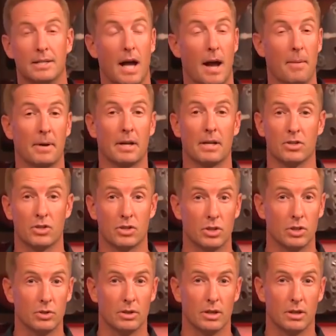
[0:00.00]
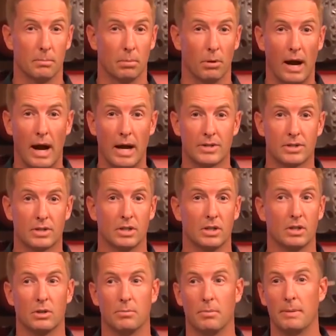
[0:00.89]
Ndamukong Suh at
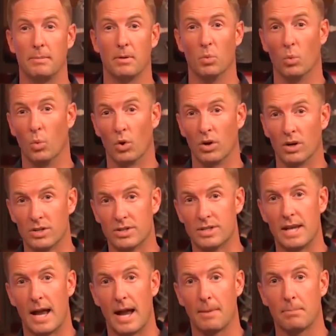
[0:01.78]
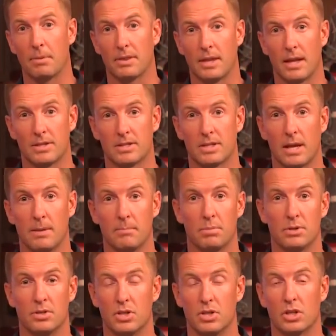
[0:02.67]
Nebraska, or maybe Warren Sapp at that
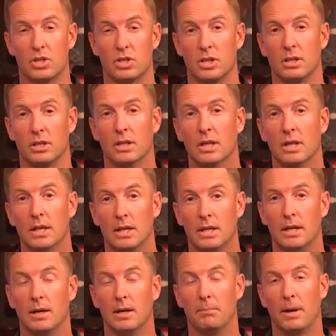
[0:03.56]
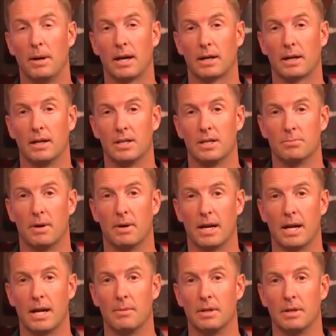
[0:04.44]
same position back in his
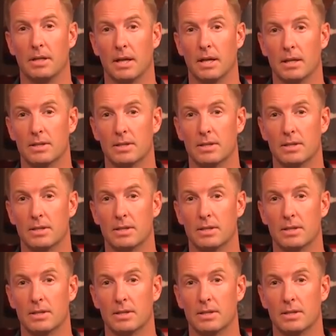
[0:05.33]
Miami